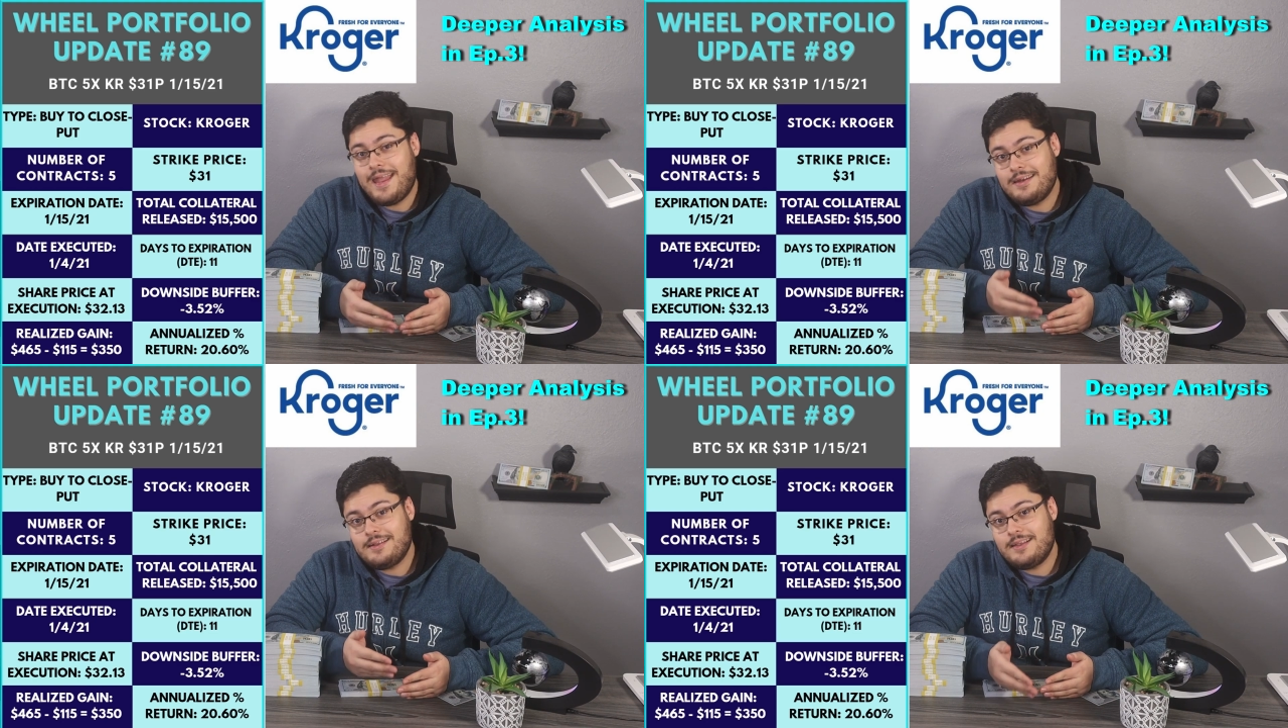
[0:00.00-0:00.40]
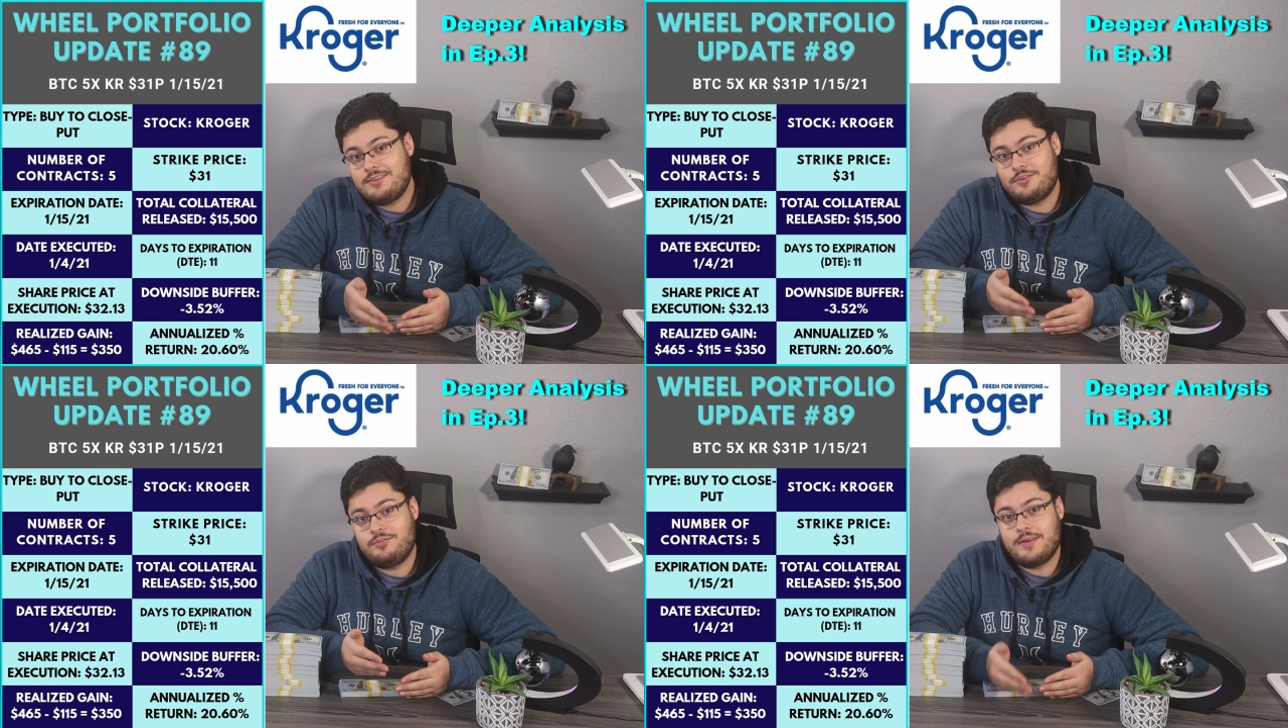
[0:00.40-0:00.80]

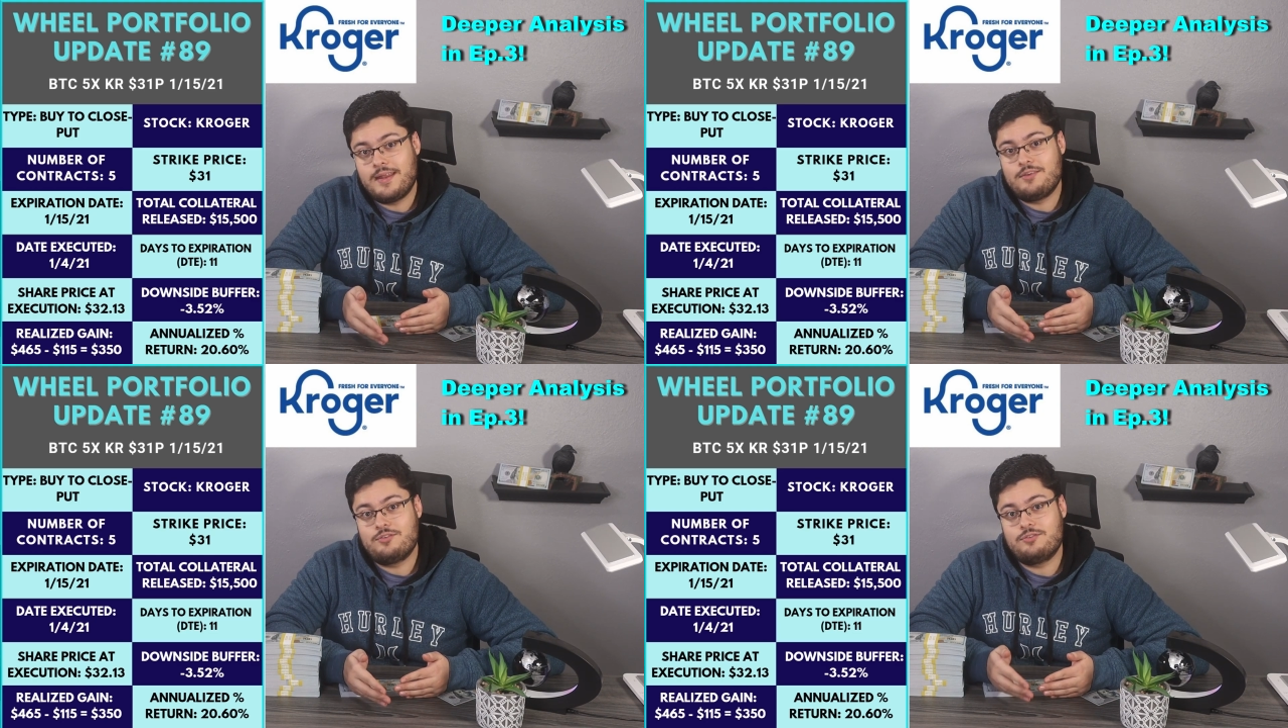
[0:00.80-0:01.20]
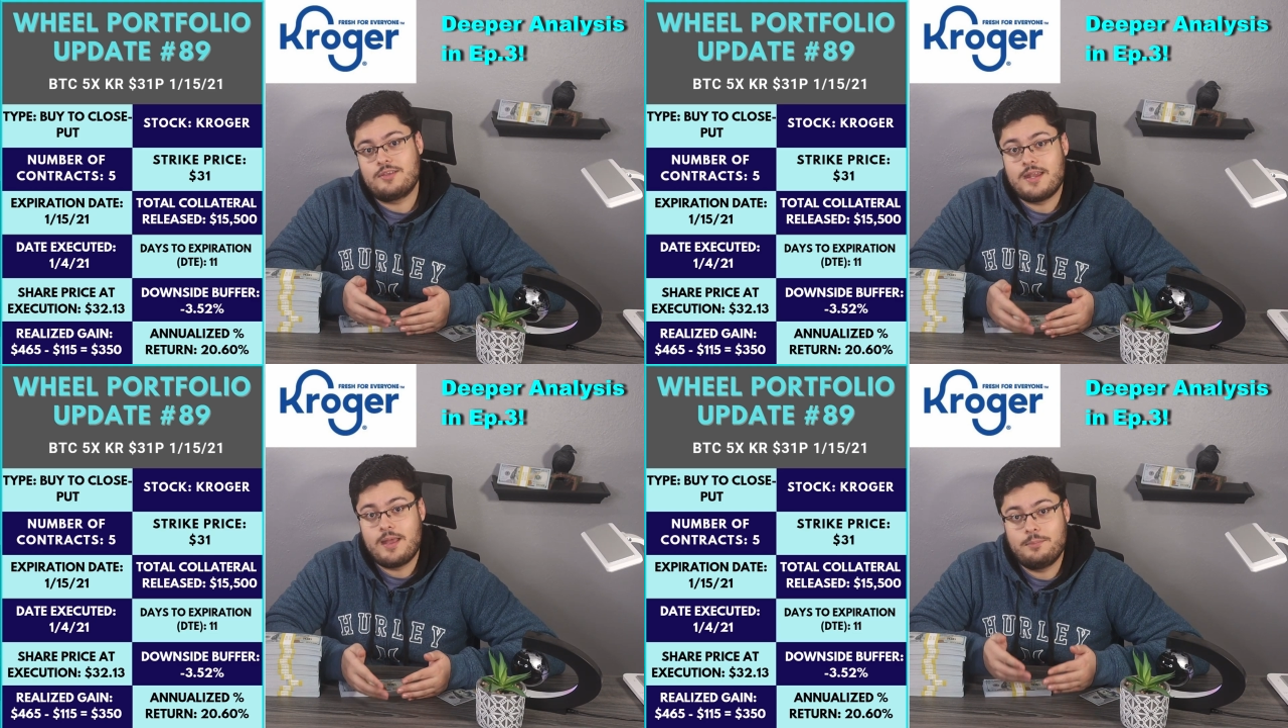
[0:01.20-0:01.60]
analyzed their financials
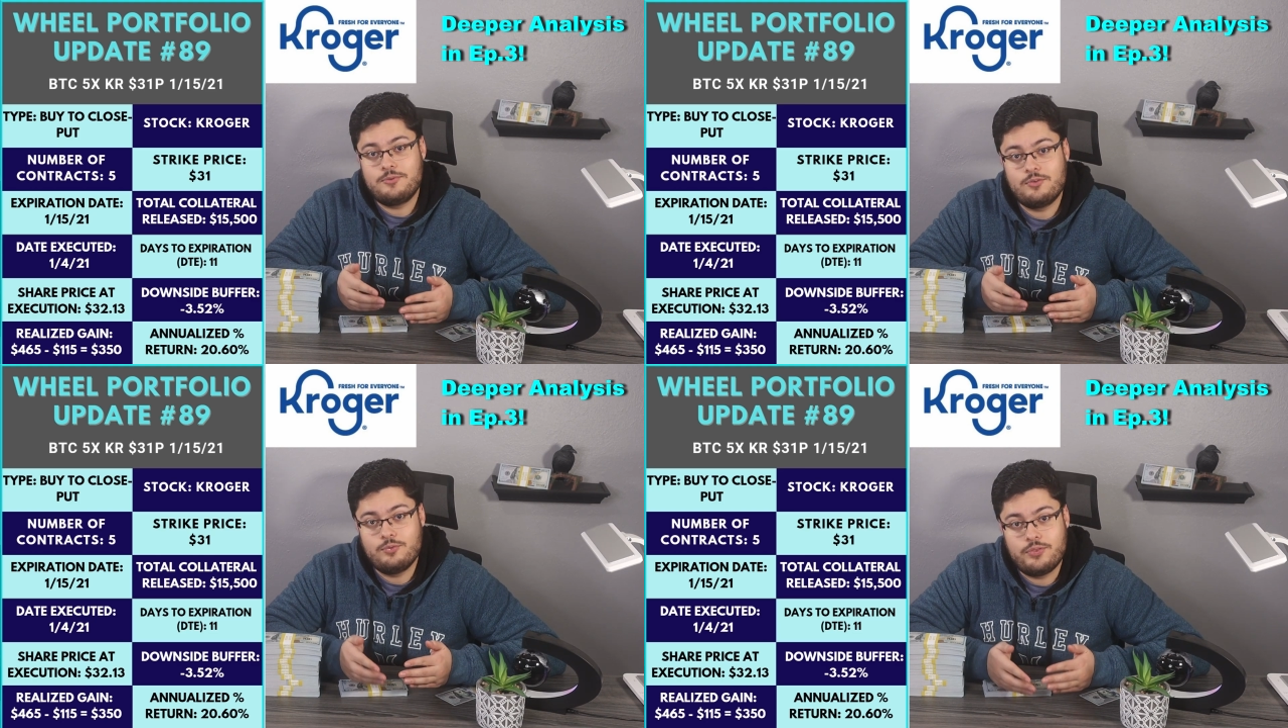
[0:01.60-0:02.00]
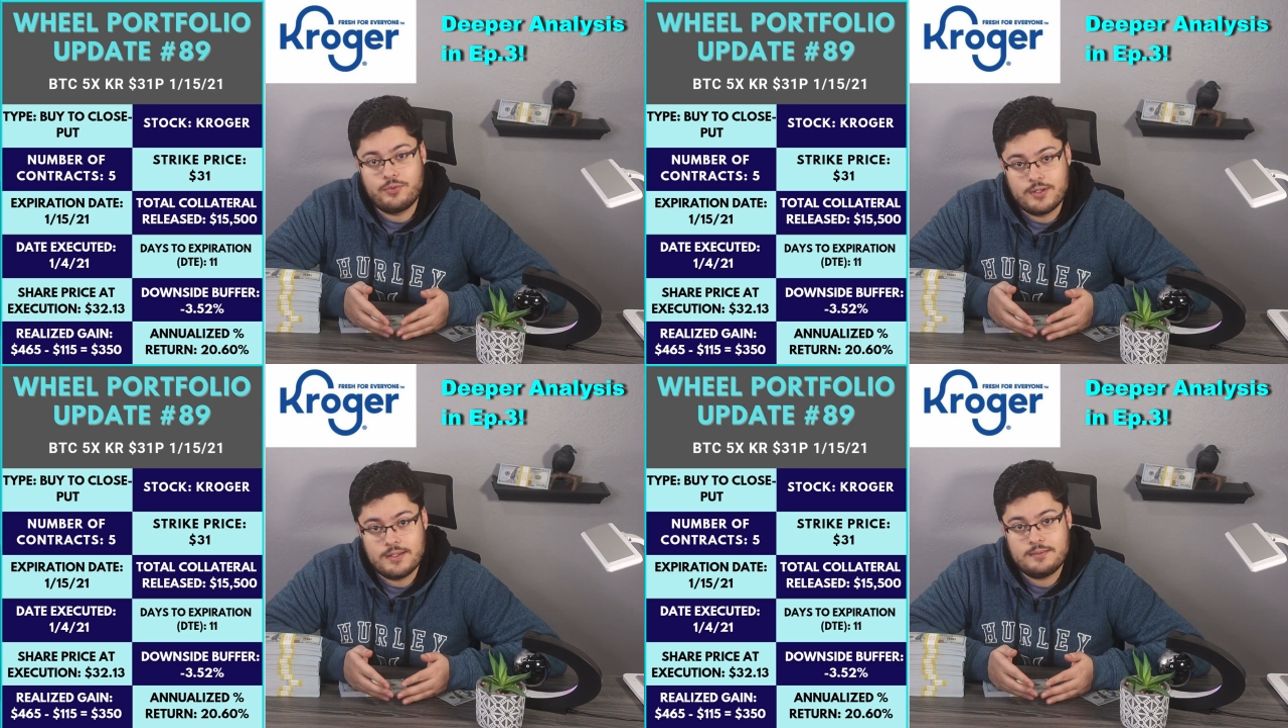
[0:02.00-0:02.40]
in episode 3.